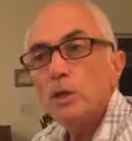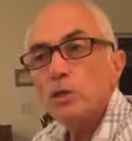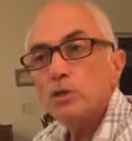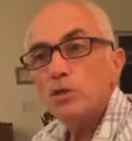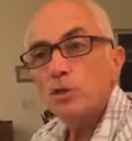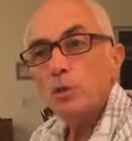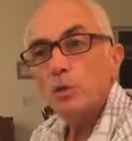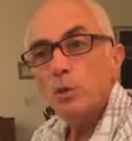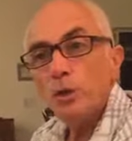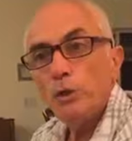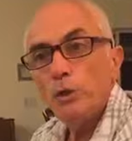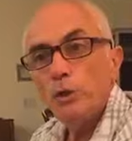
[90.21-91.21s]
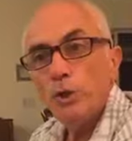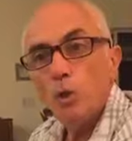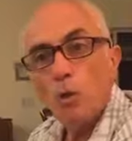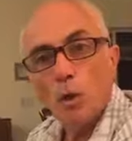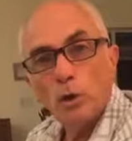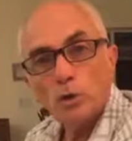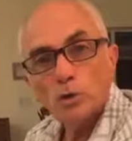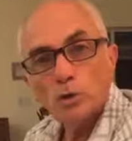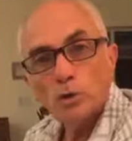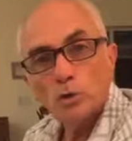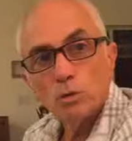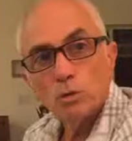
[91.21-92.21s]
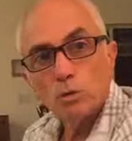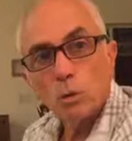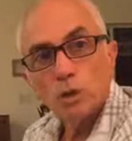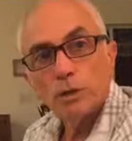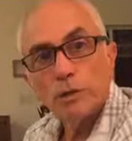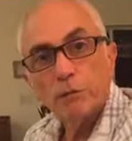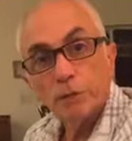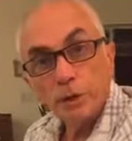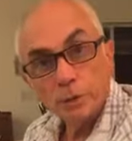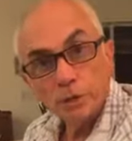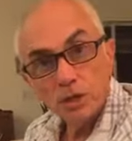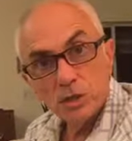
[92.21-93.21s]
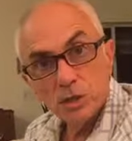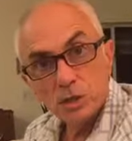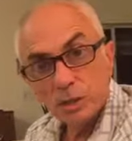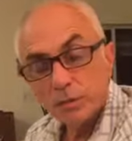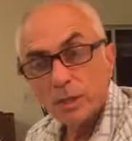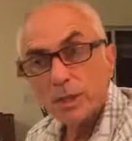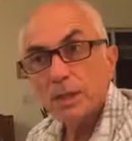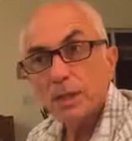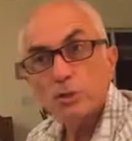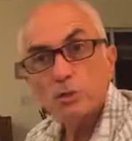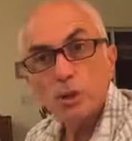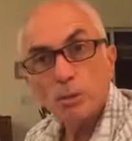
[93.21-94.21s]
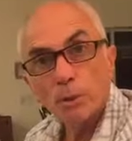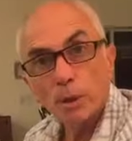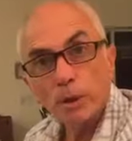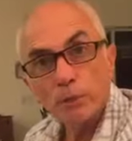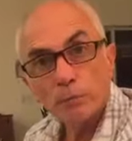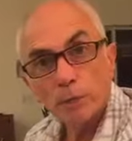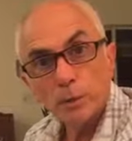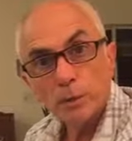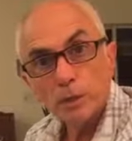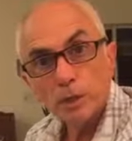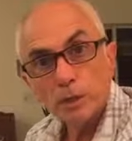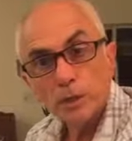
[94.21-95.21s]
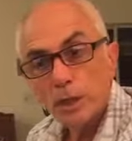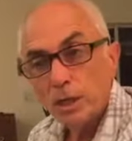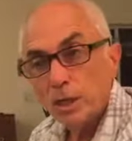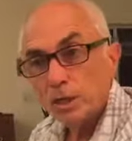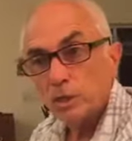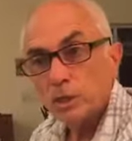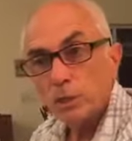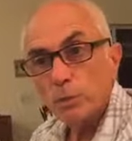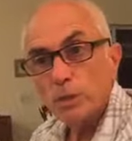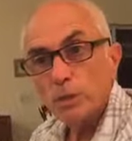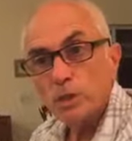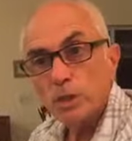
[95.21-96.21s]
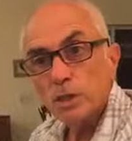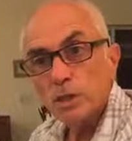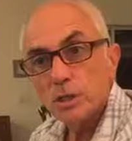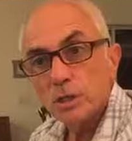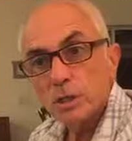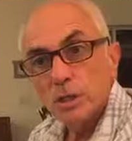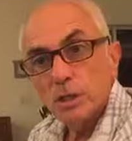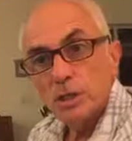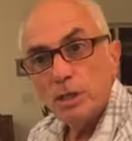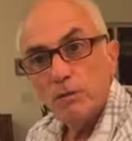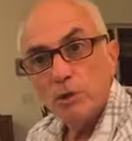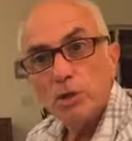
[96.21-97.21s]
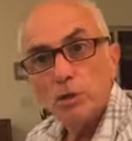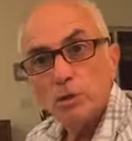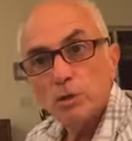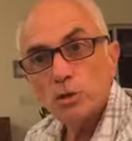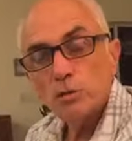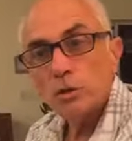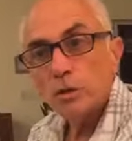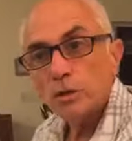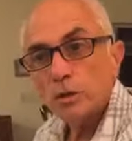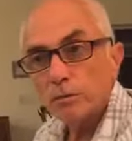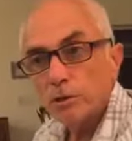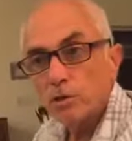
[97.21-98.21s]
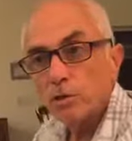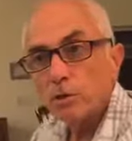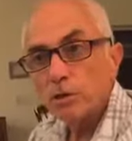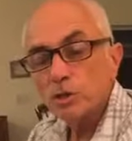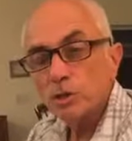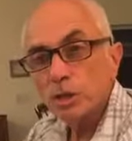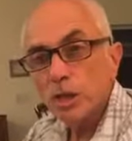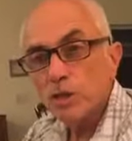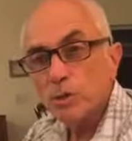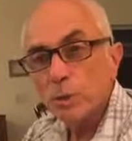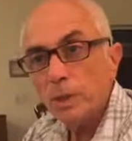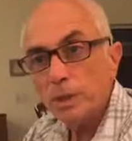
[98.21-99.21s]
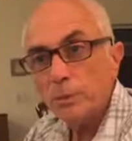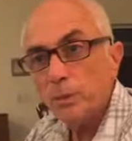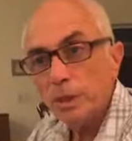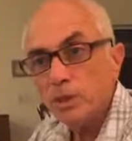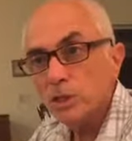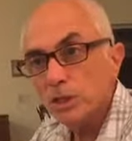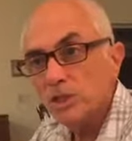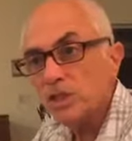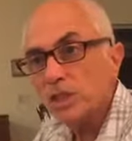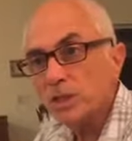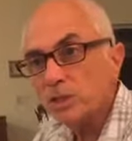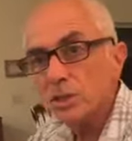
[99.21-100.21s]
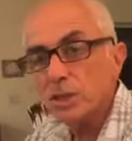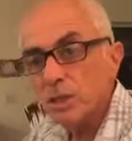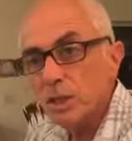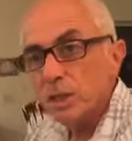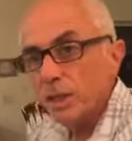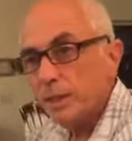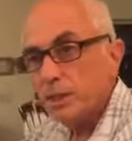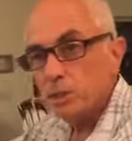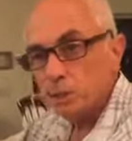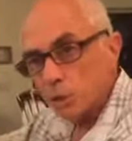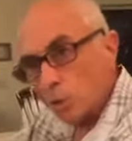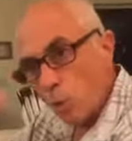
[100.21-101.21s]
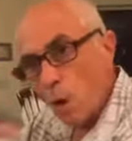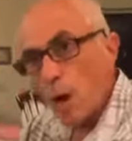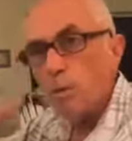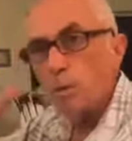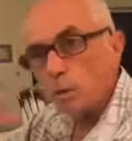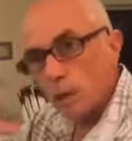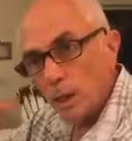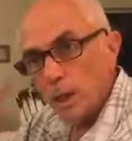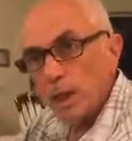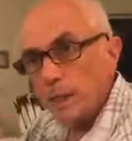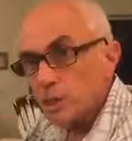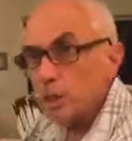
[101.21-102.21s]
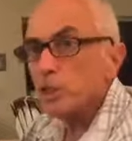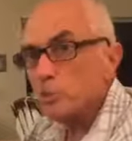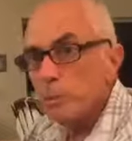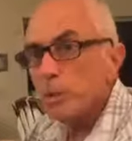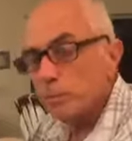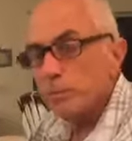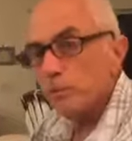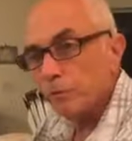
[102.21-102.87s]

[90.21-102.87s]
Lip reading: So we knew the oils worked at frequencies. Everything in nature is operating at a frequency. Just like when you see the TV shows of the circus and the guy spinning the plates on the sticks and they start to wobble and he's got to spin them